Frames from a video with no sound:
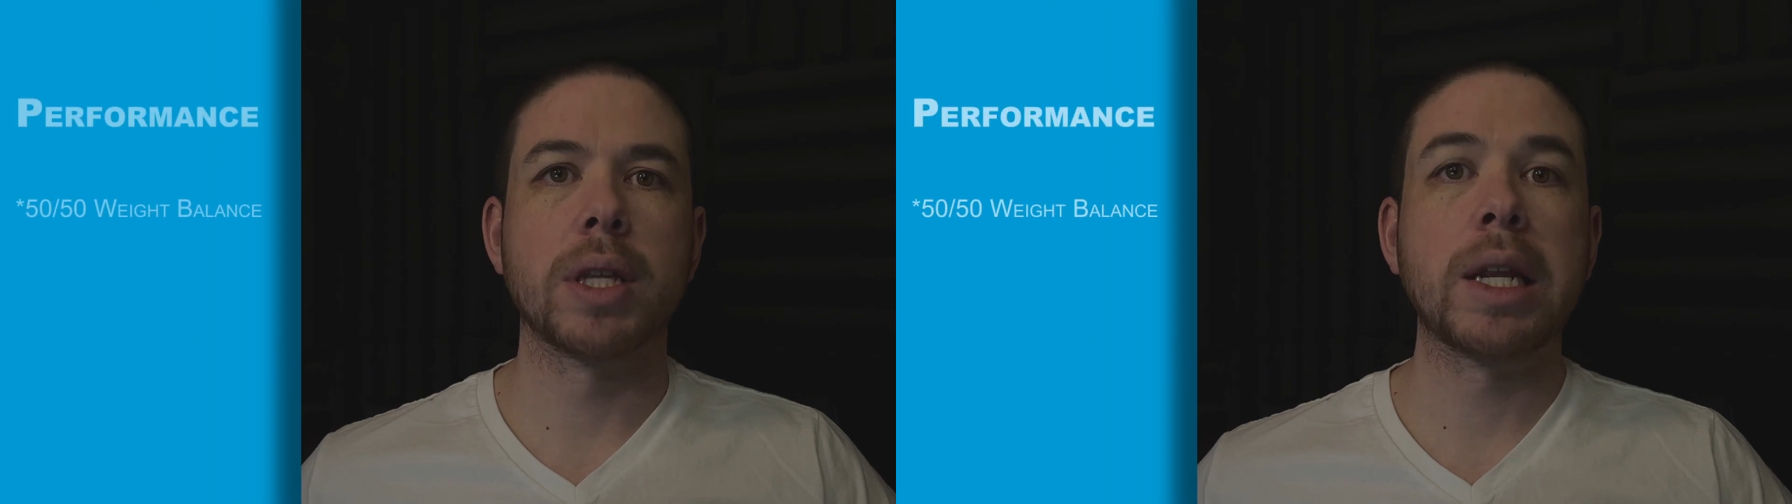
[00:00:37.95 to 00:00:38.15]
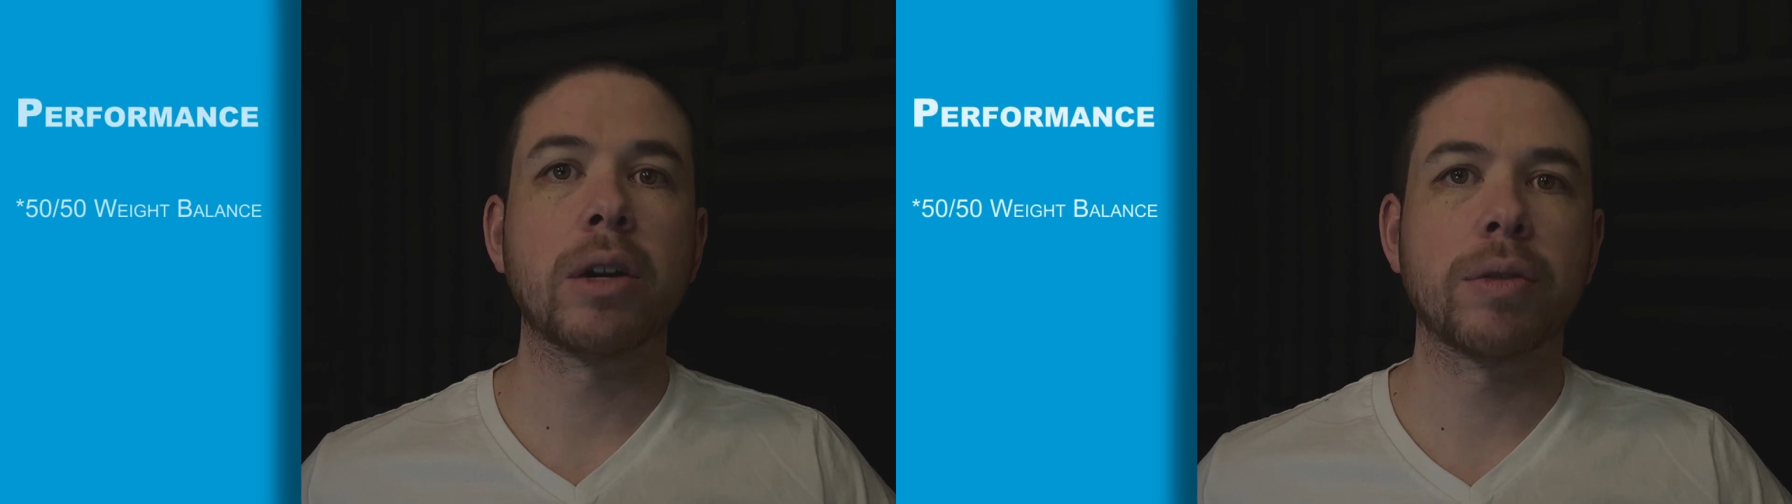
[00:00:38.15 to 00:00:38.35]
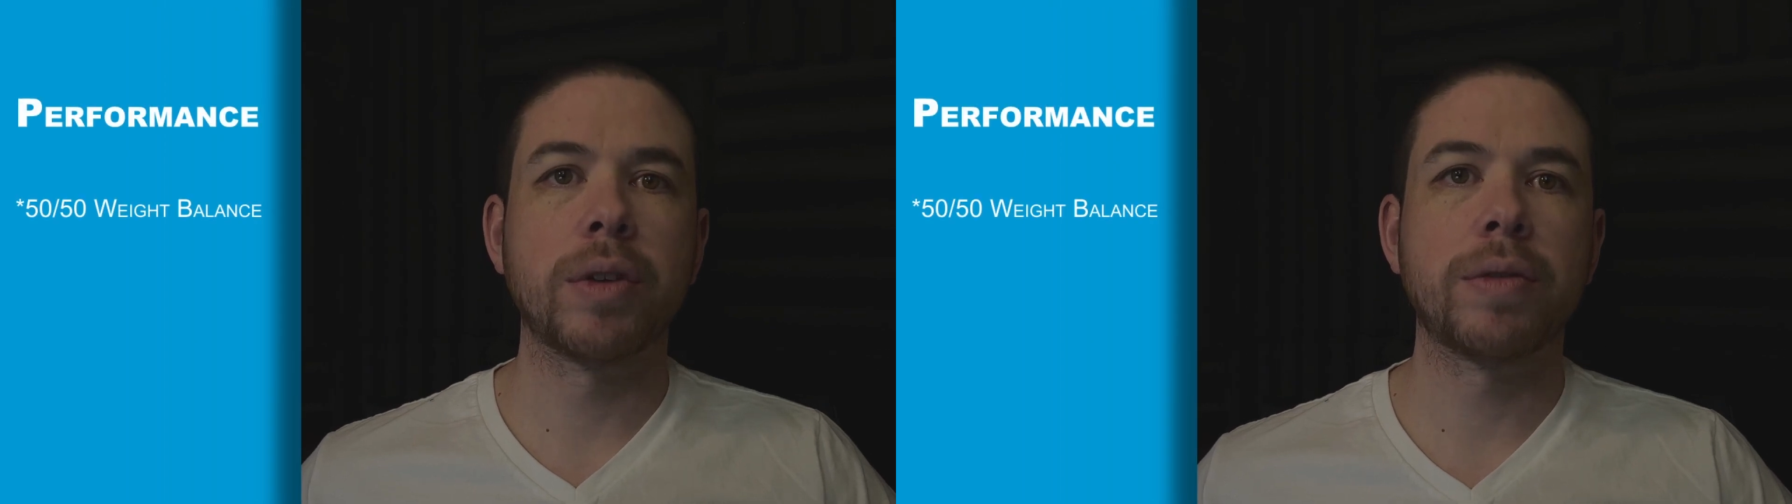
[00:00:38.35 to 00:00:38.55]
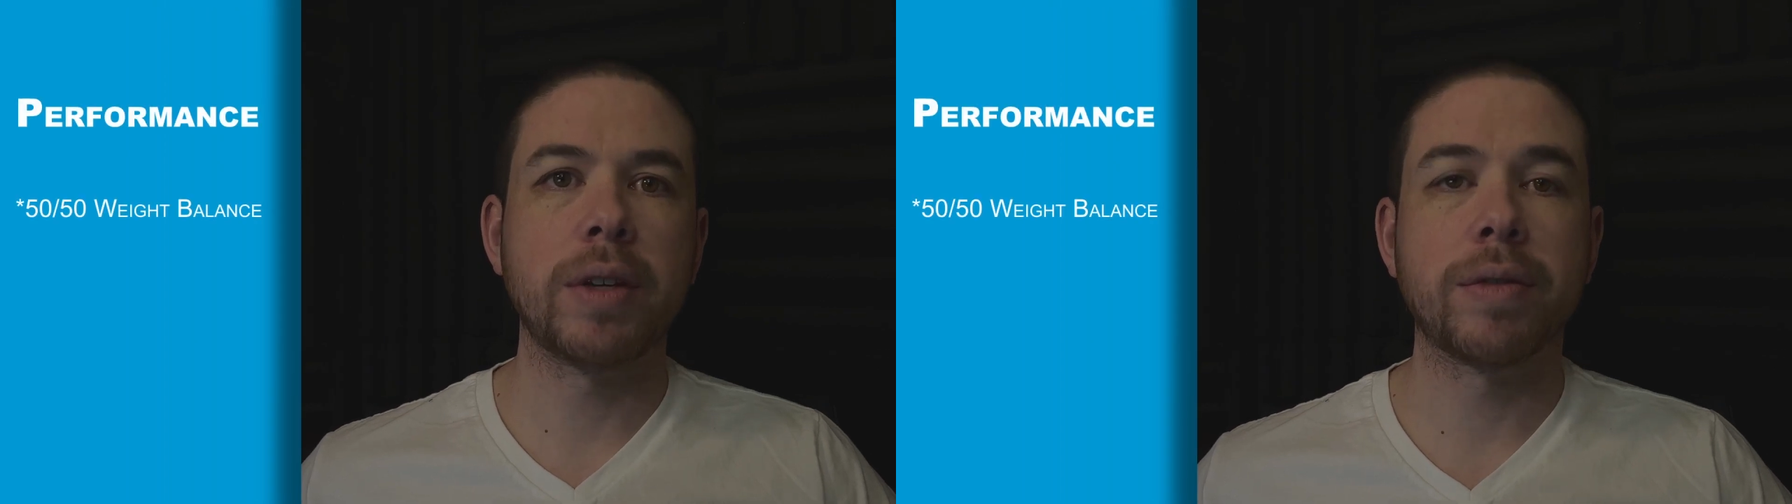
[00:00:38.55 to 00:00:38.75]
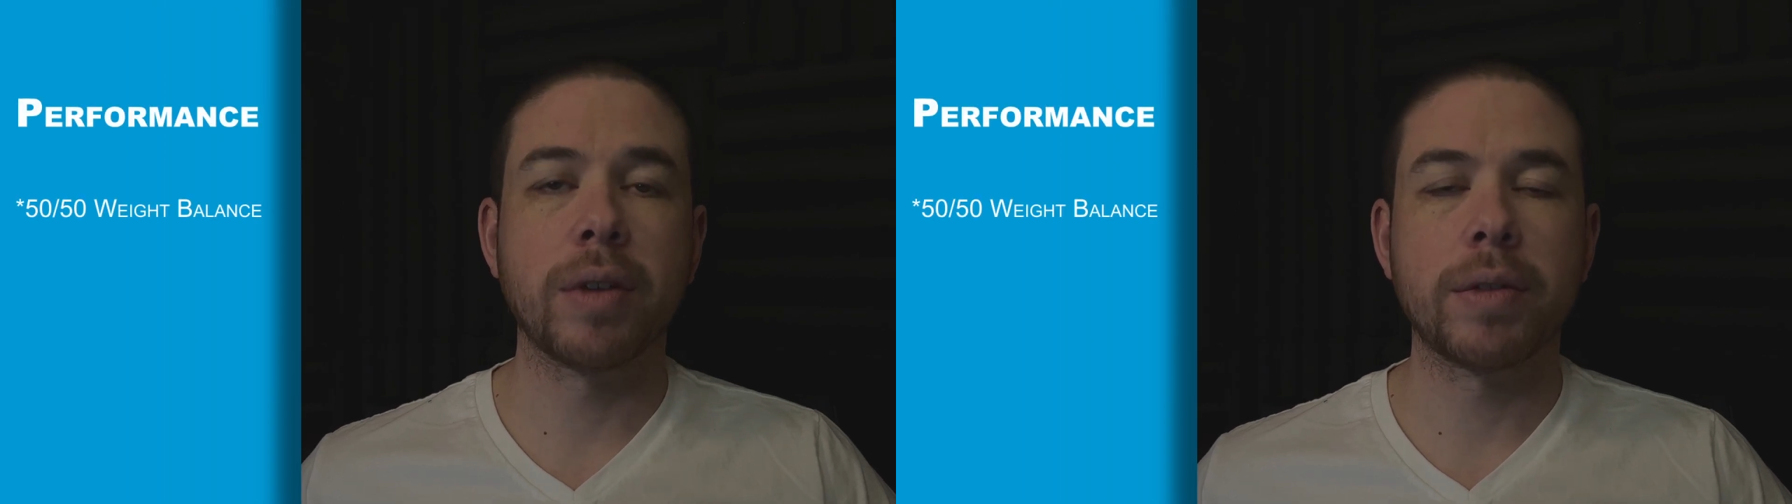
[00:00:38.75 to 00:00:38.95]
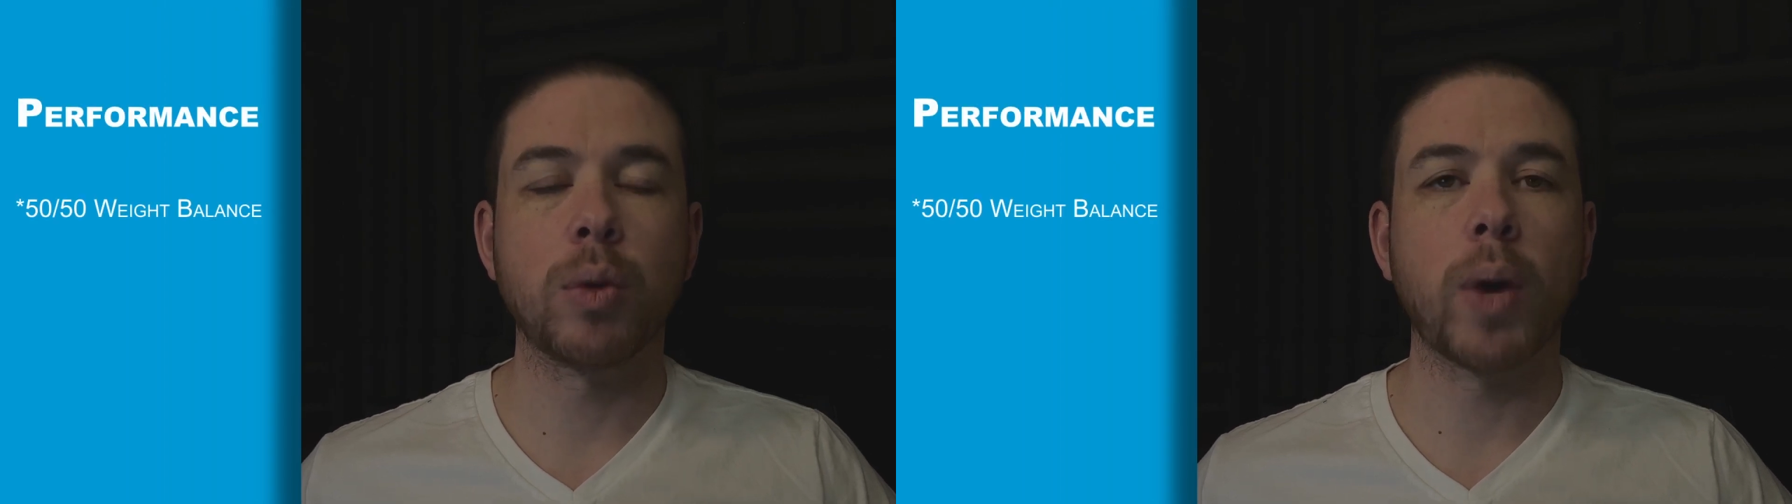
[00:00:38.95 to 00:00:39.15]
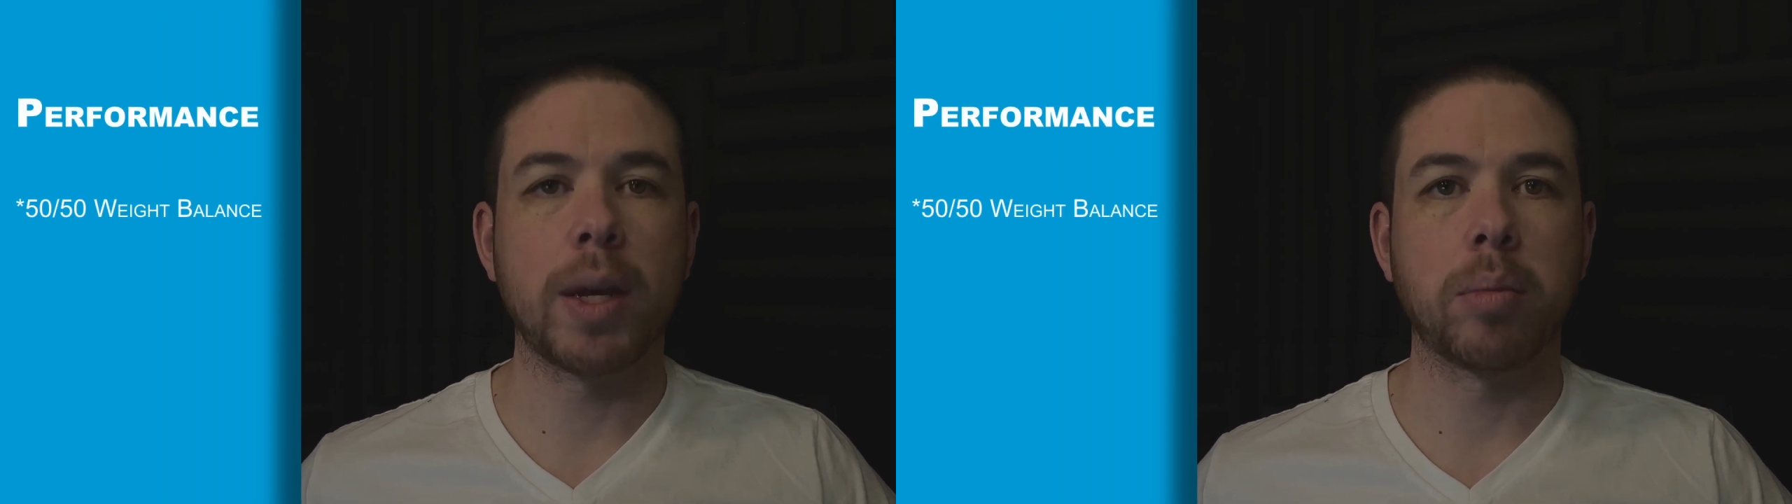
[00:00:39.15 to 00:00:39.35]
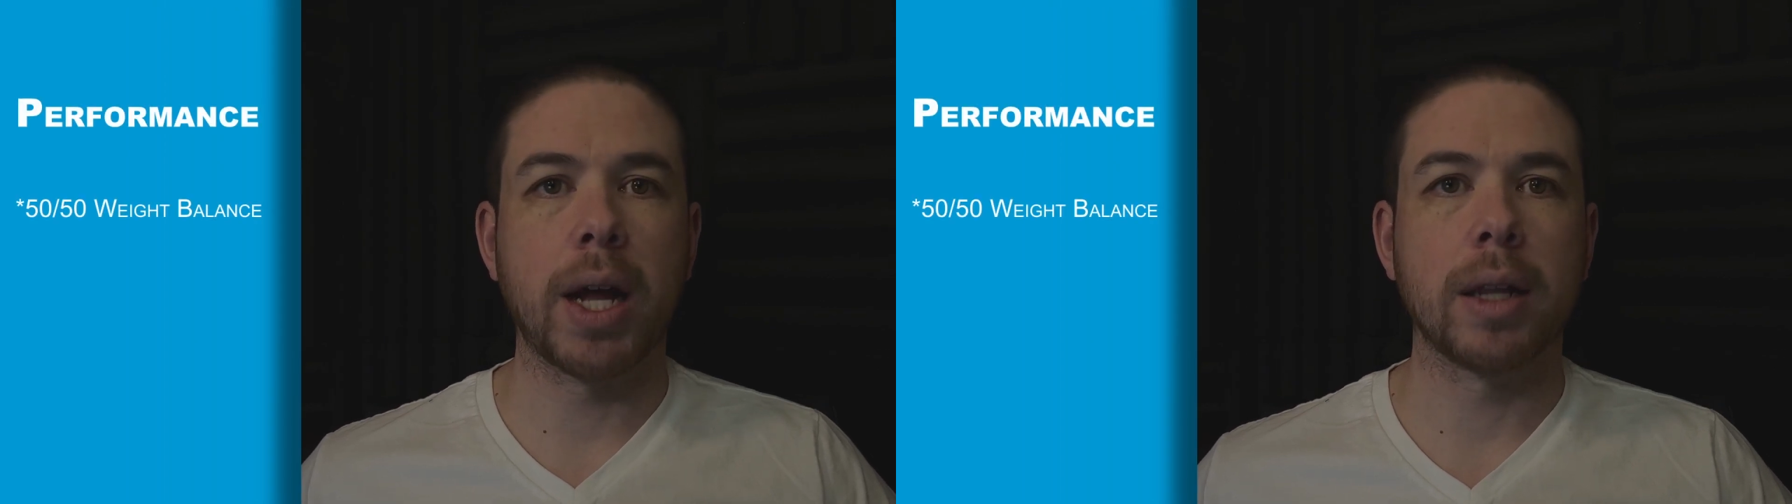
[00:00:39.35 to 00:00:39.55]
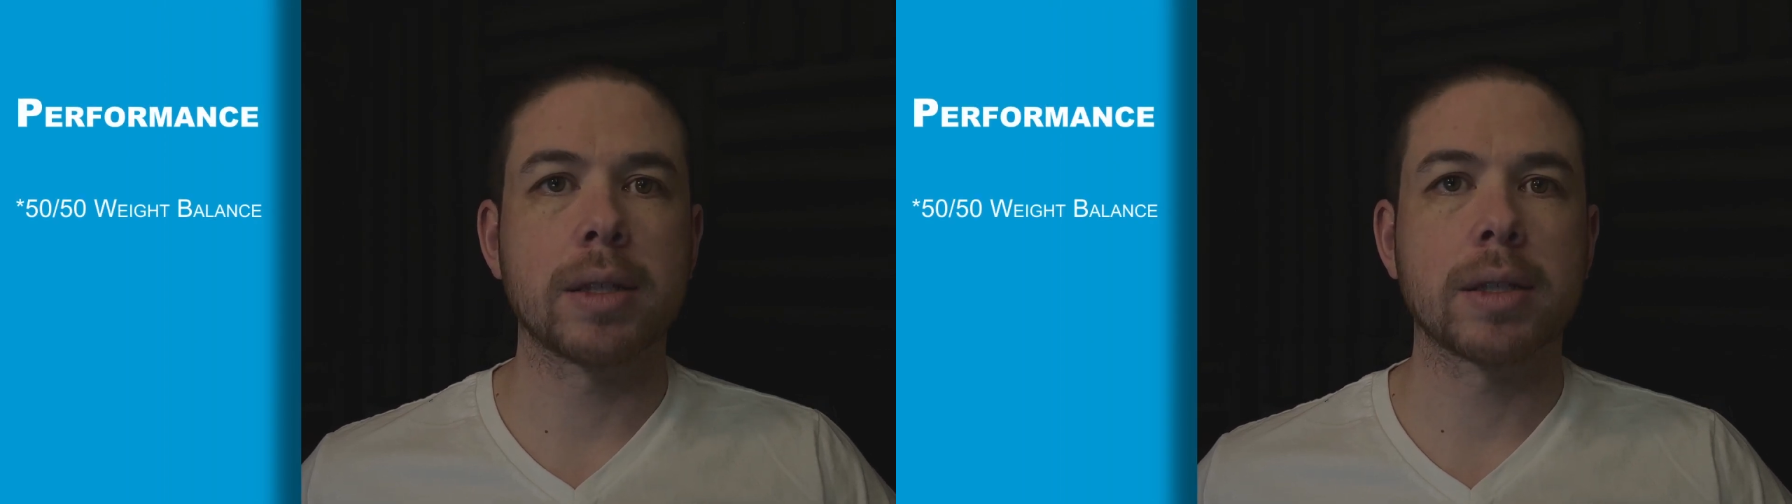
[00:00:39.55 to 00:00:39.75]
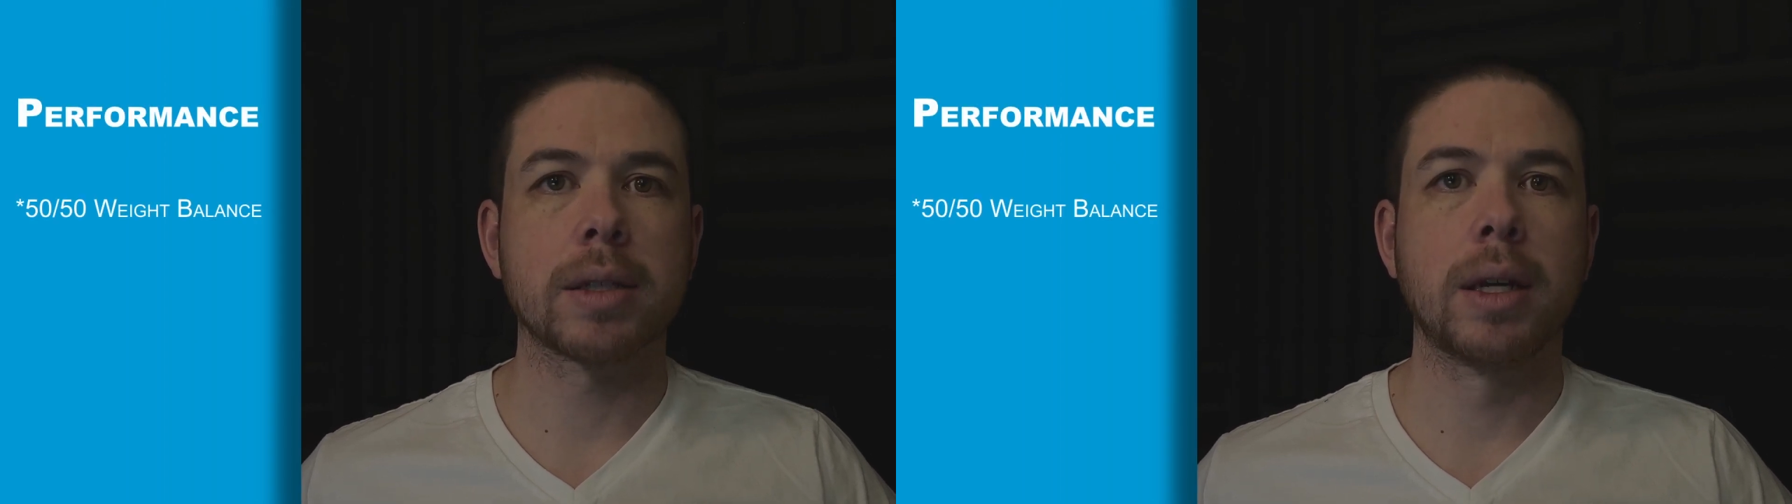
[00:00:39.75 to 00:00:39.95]
near 50-50 weight
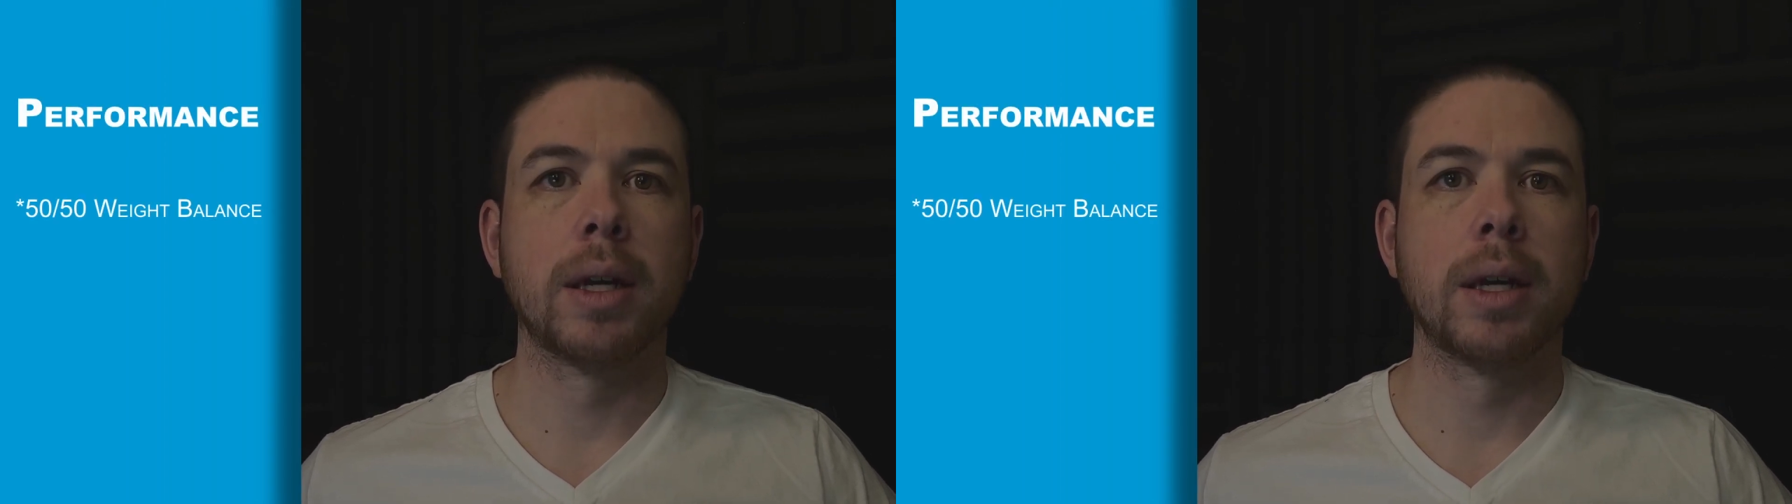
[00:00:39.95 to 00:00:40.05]
balance.